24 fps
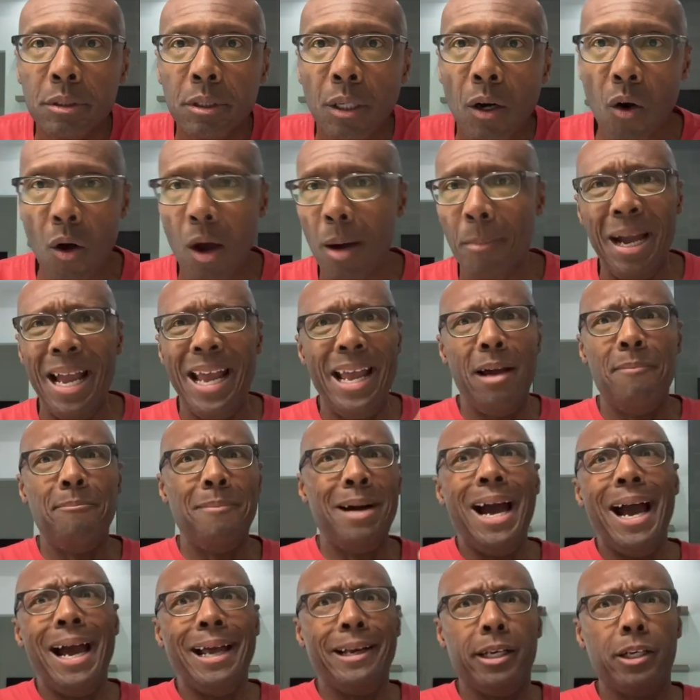Oh, I'm gonna have
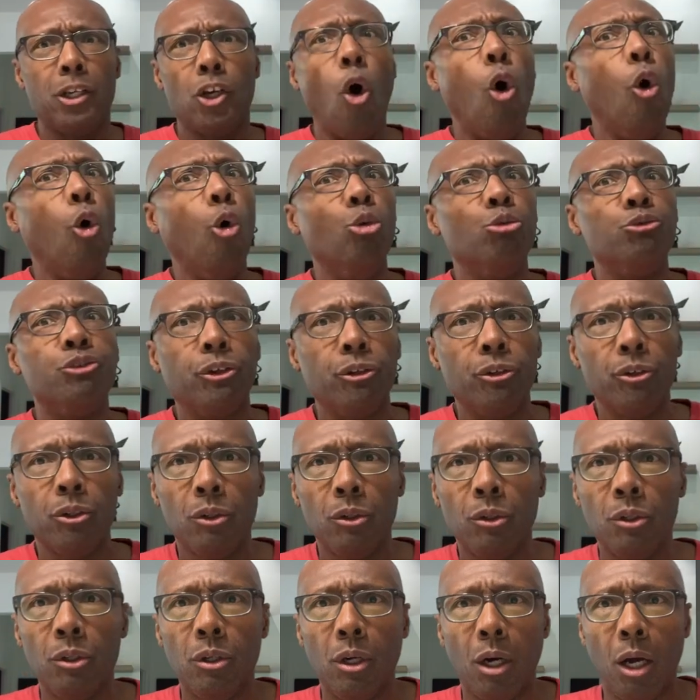mine in gold.
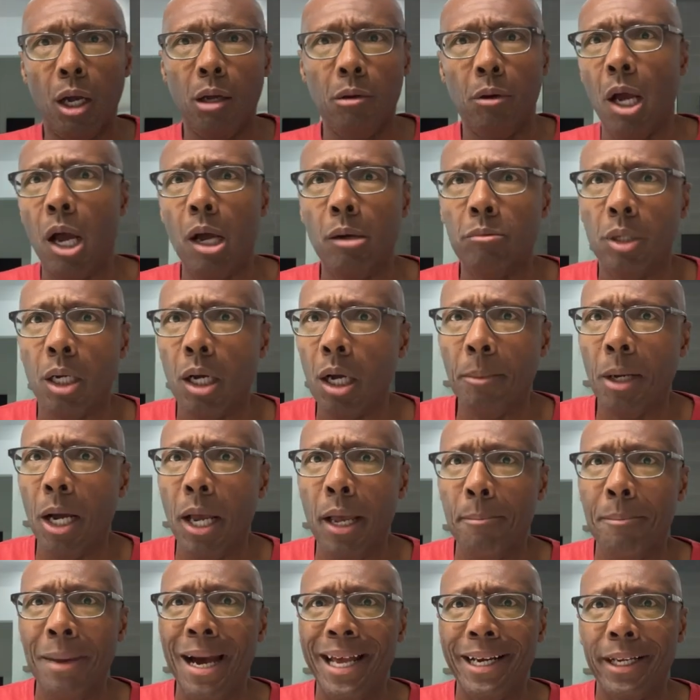I'm gonna
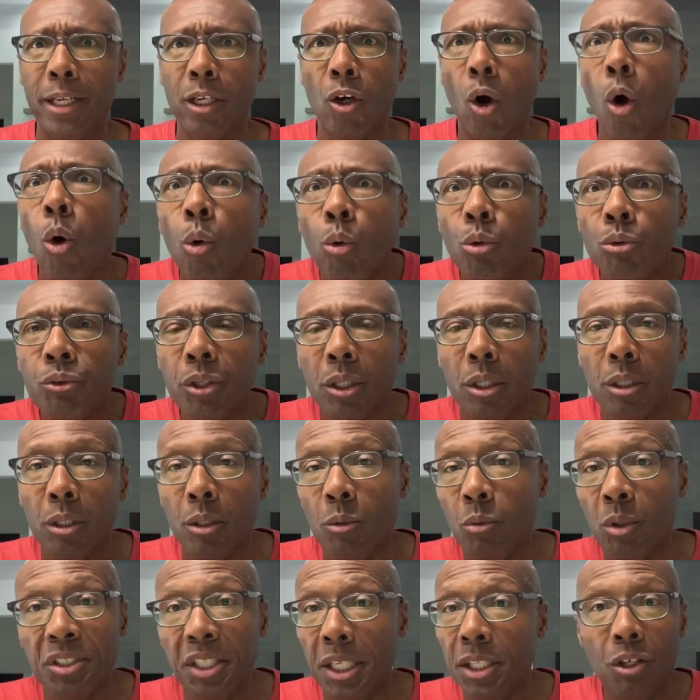have mine in gold.
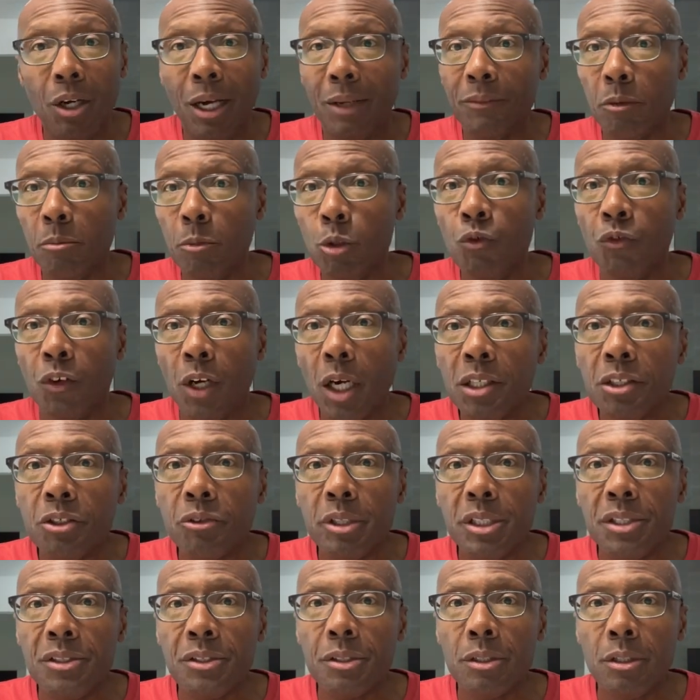Well, then you're gonna have to move
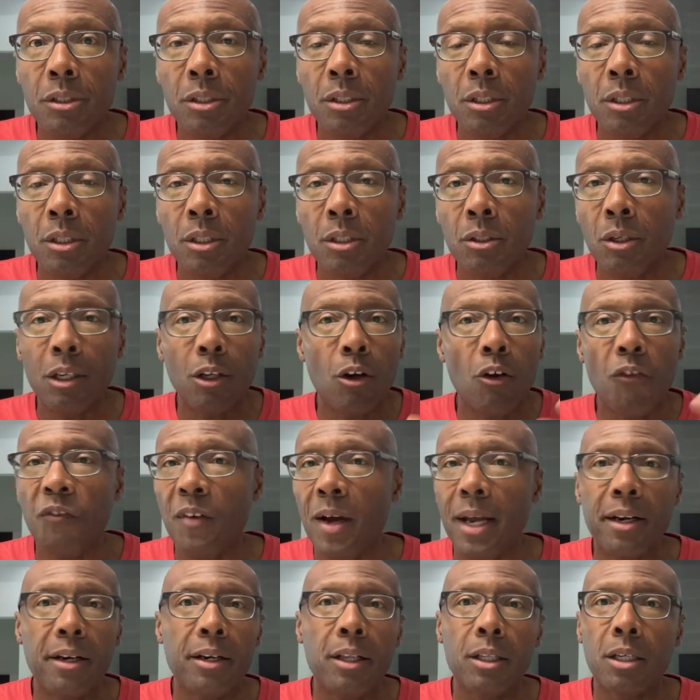countries. You're gonna go
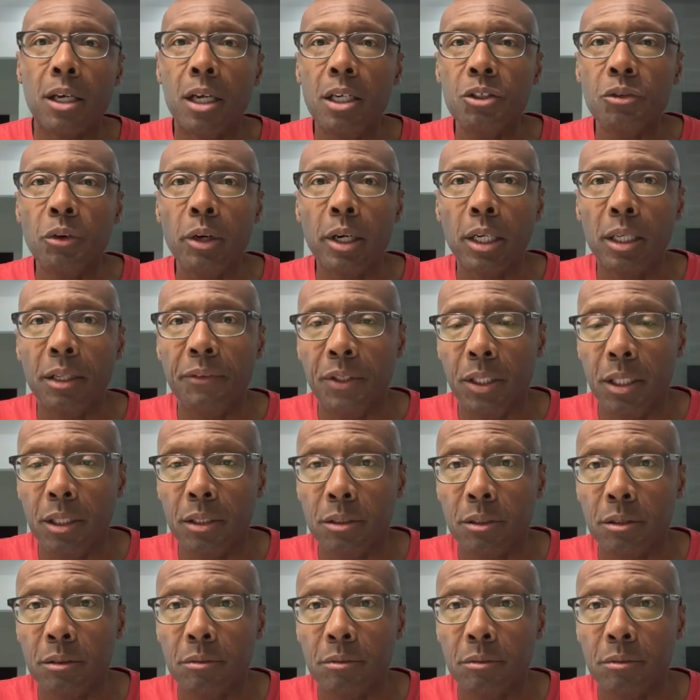find another country to live in.